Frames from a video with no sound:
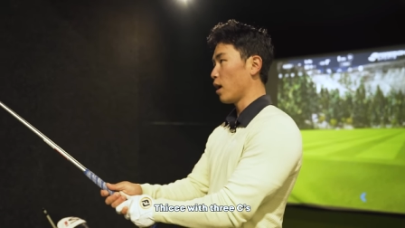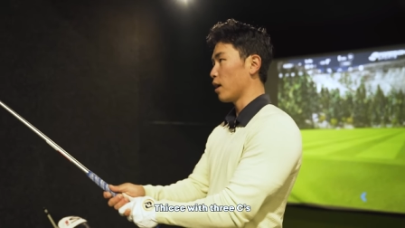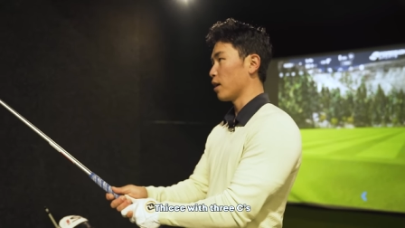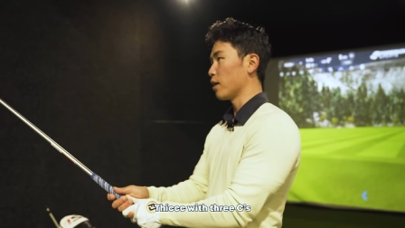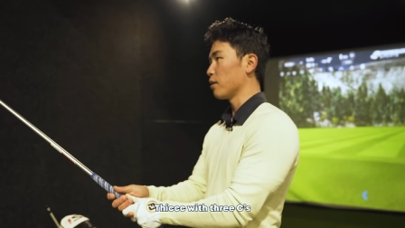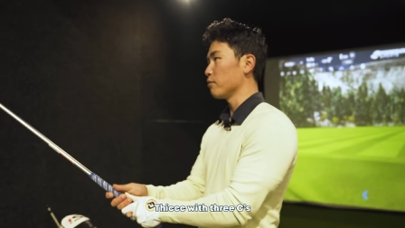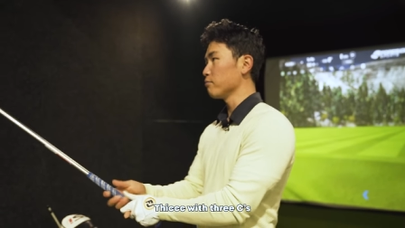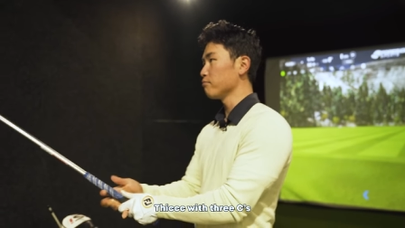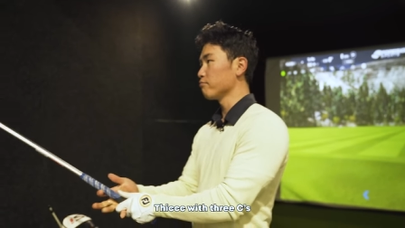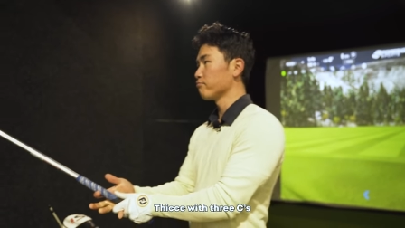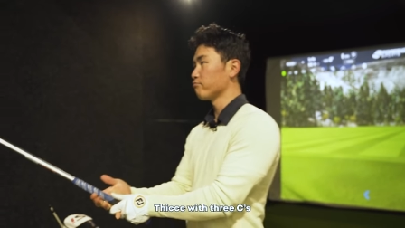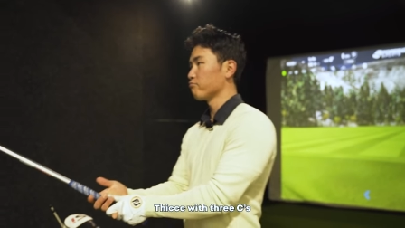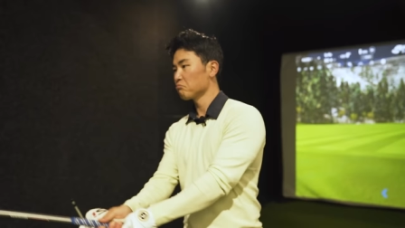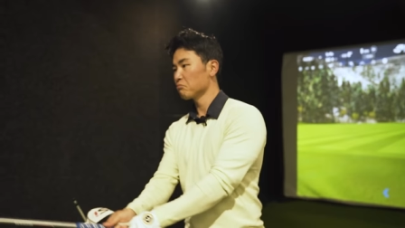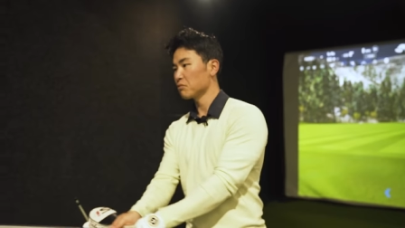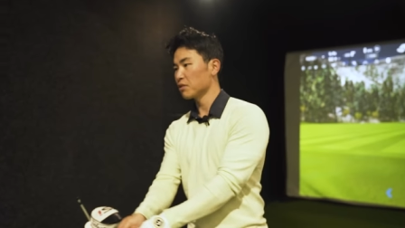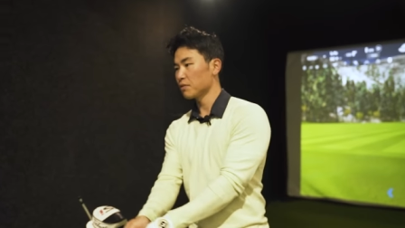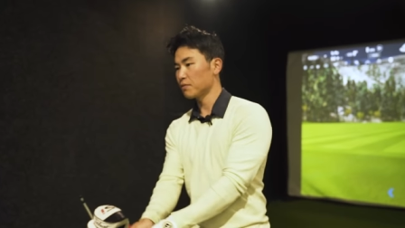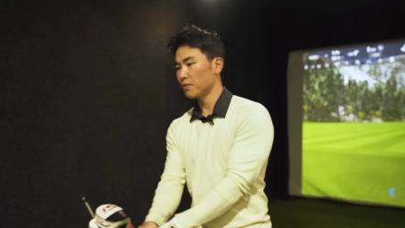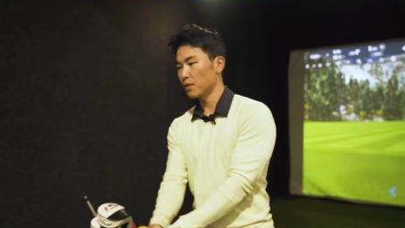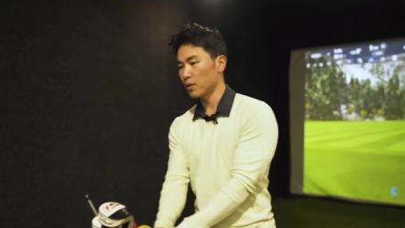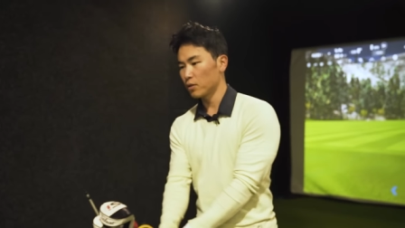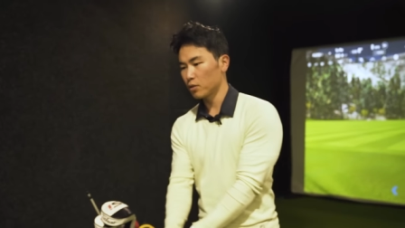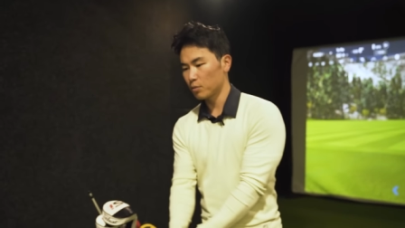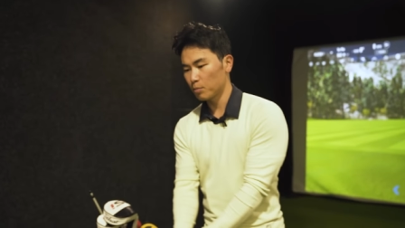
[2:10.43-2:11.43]
I don't know,
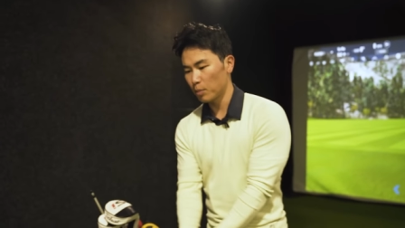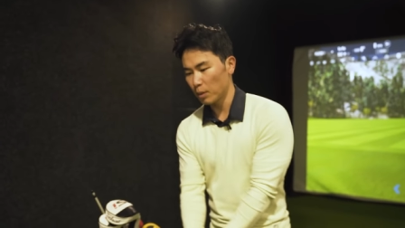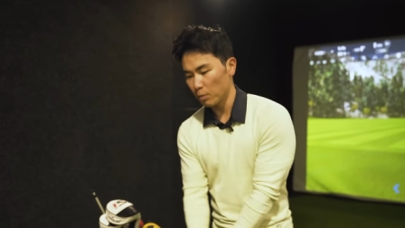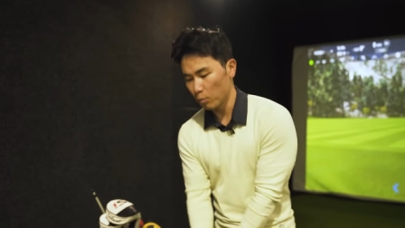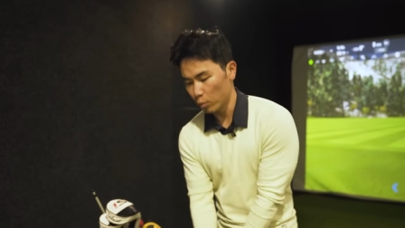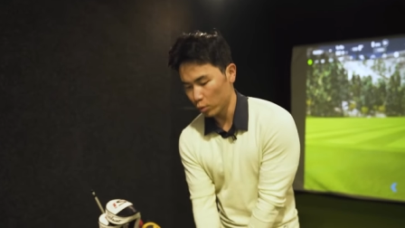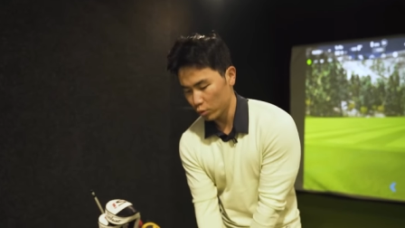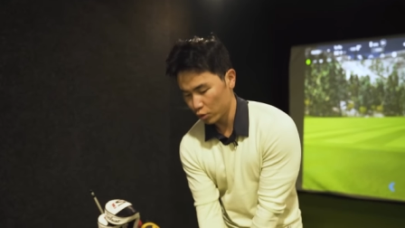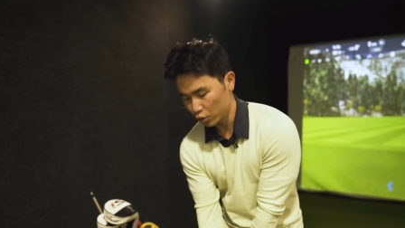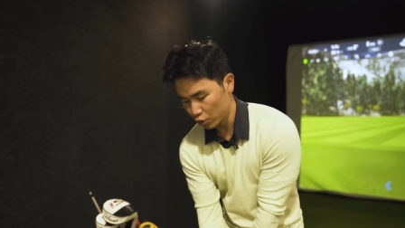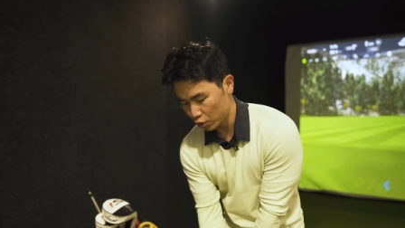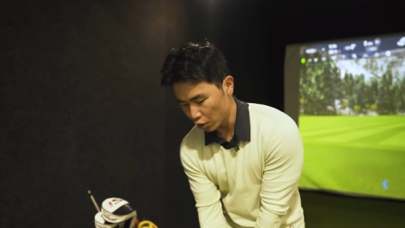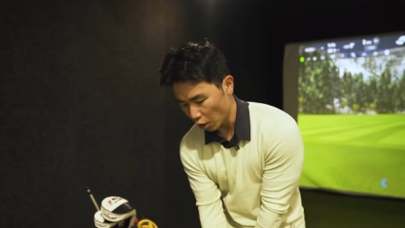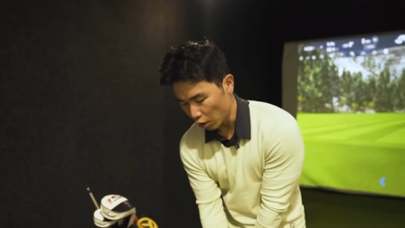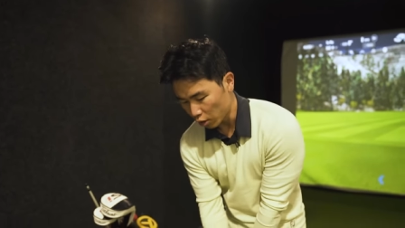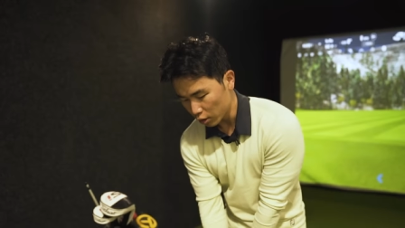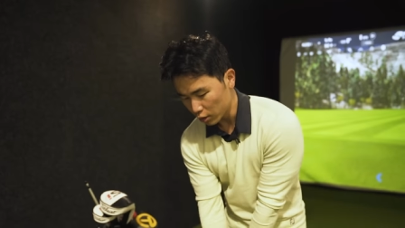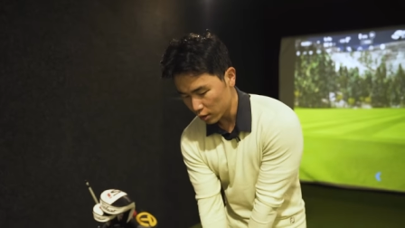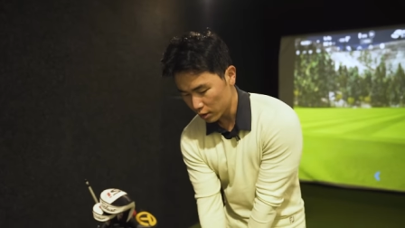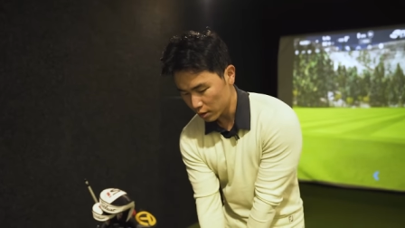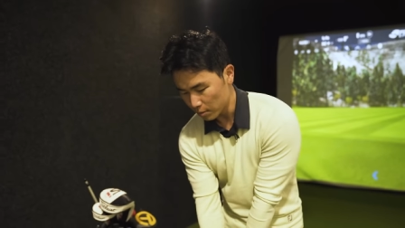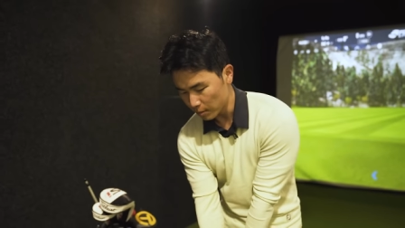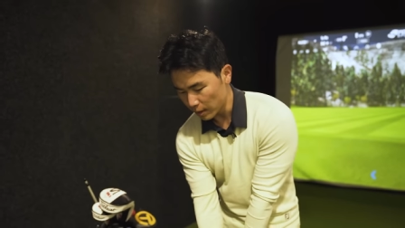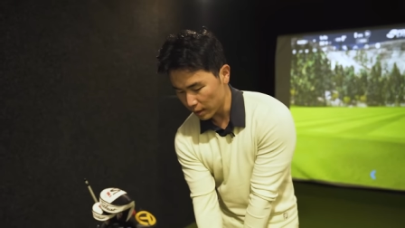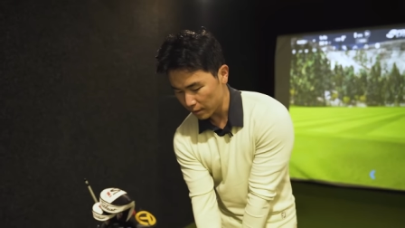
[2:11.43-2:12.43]
just feels a bit more
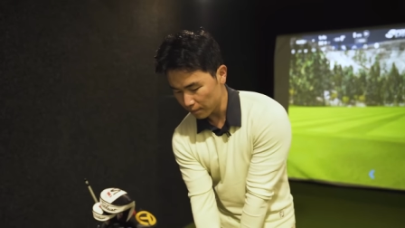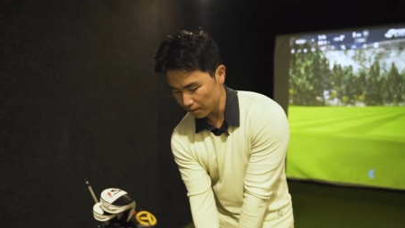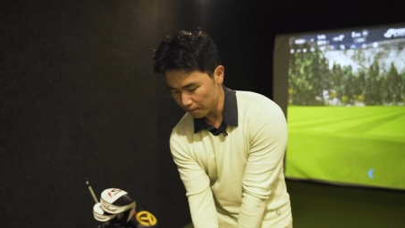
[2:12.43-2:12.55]
solid to me.